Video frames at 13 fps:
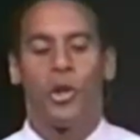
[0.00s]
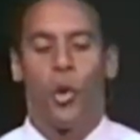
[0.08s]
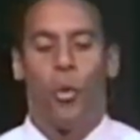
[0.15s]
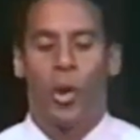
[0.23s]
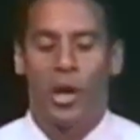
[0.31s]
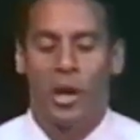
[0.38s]

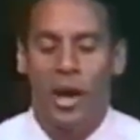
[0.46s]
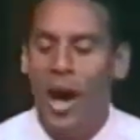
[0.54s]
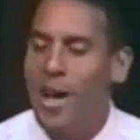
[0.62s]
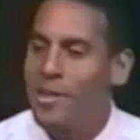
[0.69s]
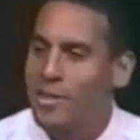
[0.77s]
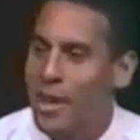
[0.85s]
What
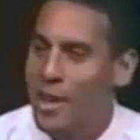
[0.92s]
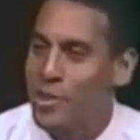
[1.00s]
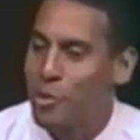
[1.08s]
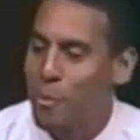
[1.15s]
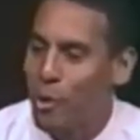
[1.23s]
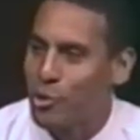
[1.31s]
God says
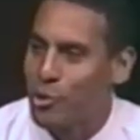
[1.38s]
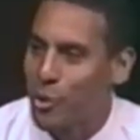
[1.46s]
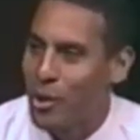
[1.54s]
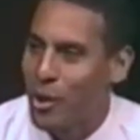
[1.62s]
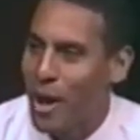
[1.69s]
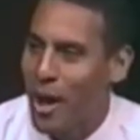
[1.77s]
is, Moses, you
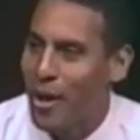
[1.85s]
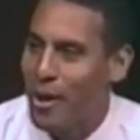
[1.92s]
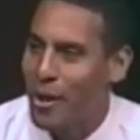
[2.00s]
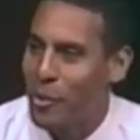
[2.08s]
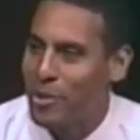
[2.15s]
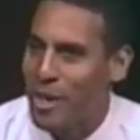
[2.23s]
want to know
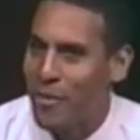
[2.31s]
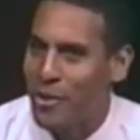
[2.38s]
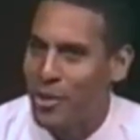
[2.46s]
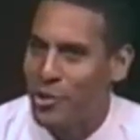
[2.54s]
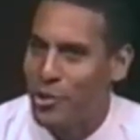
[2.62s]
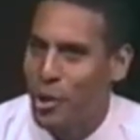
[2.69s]
what's
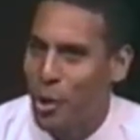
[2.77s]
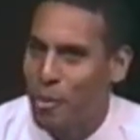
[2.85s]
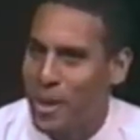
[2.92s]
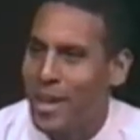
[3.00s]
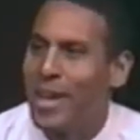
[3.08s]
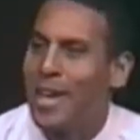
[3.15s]
evidence you know
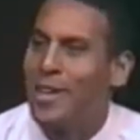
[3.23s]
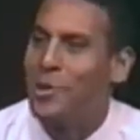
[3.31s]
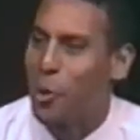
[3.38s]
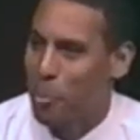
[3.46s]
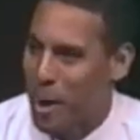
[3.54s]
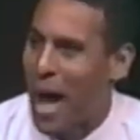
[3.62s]
me? Is
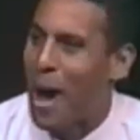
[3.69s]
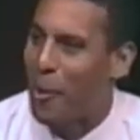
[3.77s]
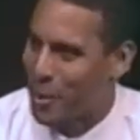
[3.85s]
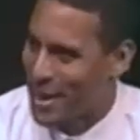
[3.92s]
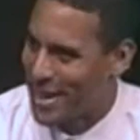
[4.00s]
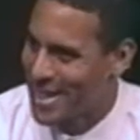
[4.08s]
your
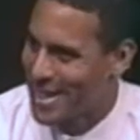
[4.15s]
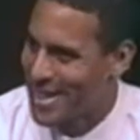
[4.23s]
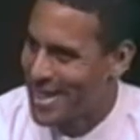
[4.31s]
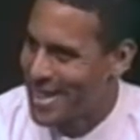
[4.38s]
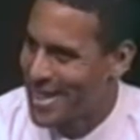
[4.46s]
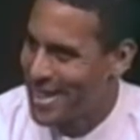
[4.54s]
power.
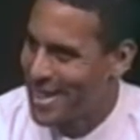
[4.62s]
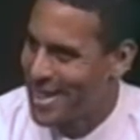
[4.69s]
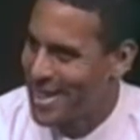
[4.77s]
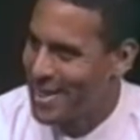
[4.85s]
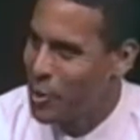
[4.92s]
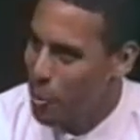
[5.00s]

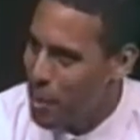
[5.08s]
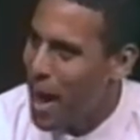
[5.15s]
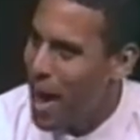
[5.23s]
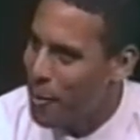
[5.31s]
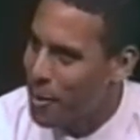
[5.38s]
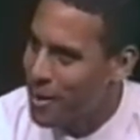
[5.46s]
Your
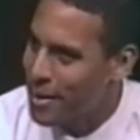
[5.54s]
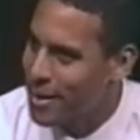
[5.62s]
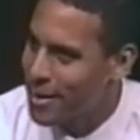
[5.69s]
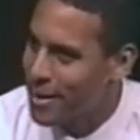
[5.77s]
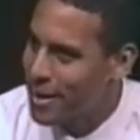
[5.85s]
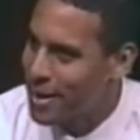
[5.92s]
power. And
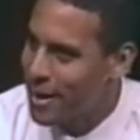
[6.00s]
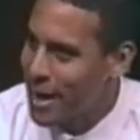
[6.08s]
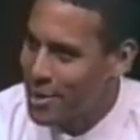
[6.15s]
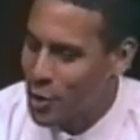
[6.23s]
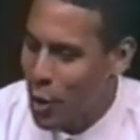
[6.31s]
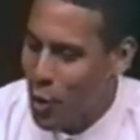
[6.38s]

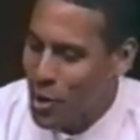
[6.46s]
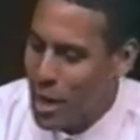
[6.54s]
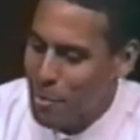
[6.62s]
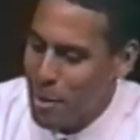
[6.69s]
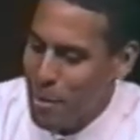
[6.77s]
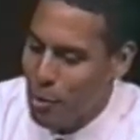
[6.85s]
there's a whole lot
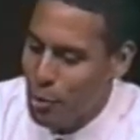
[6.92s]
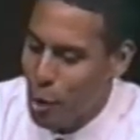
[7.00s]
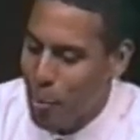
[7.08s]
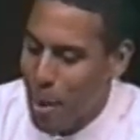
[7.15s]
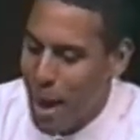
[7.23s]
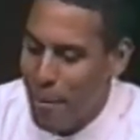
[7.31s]
of people who
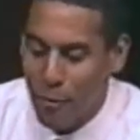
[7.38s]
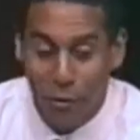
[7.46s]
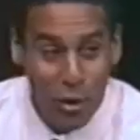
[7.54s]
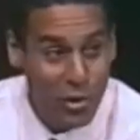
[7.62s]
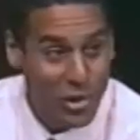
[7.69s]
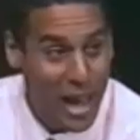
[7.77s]
know Bible
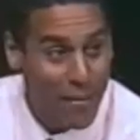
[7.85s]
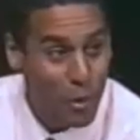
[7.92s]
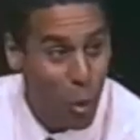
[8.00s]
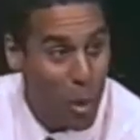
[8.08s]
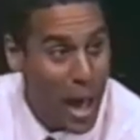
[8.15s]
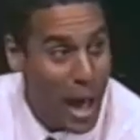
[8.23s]
verses have
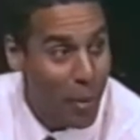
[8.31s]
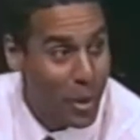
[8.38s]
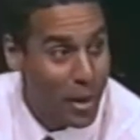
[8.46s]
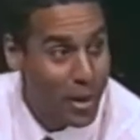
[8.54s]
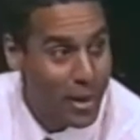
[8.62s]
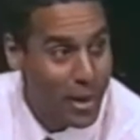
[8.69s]
no power.
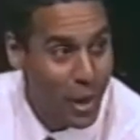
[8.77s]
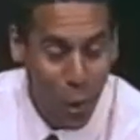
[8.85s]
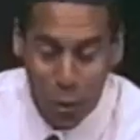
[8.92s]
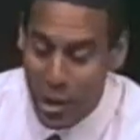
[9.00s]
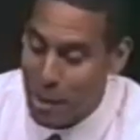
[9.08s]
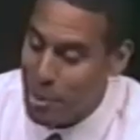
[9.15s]
A
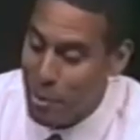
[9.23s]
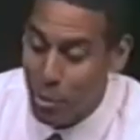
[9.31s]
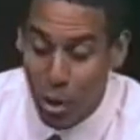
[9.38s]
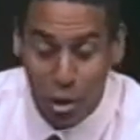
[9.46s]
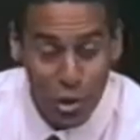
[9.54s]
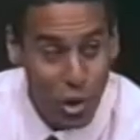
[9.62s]
whole lot of people who
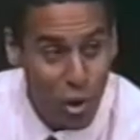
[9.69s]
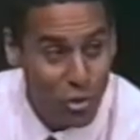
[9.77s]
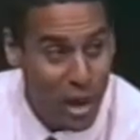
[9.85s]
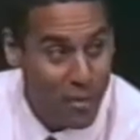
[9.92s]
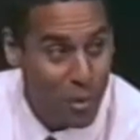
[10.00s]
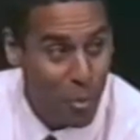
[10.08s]
go to church
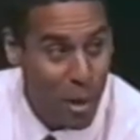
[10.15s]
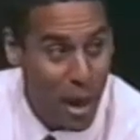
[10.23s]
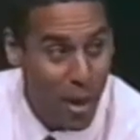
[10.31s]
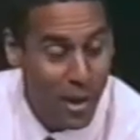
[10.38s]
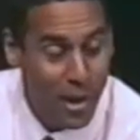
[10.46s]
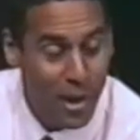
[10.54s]
have no
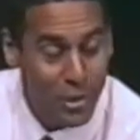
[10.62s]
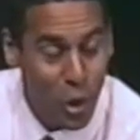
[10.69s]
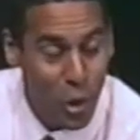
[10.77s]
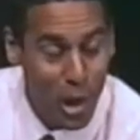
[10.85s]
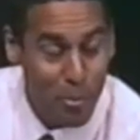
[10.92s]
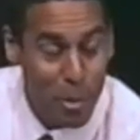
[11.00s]
power. There's a
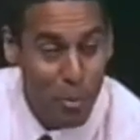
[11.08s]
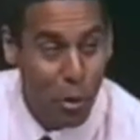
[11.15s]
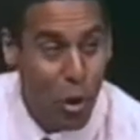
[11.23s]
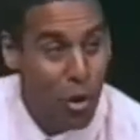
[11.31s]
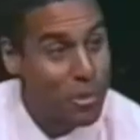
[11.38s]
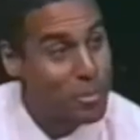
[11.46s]
whole lot of people who
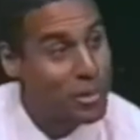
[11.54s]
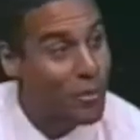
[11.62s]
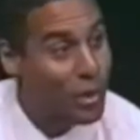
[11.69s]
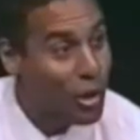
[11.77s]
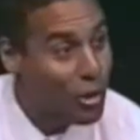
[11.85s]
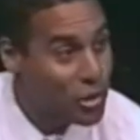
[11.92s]
call themselves
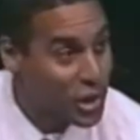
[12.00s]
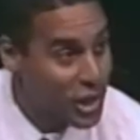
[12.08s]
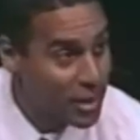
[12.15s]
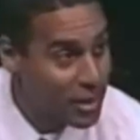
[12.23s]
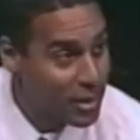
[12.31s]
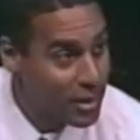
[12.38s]
clergy
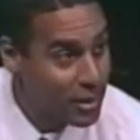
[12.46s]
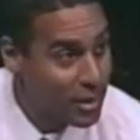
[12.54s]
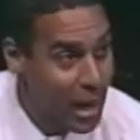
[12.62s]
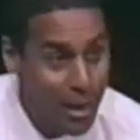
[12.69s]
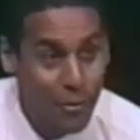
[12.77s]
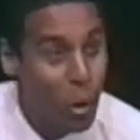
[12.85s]

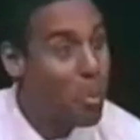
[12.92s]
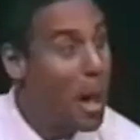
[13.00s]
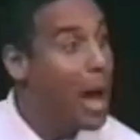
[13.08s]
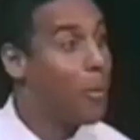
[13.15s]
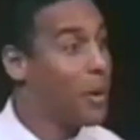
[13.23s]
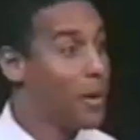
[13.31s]
have no
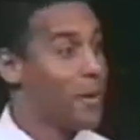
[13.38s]
power.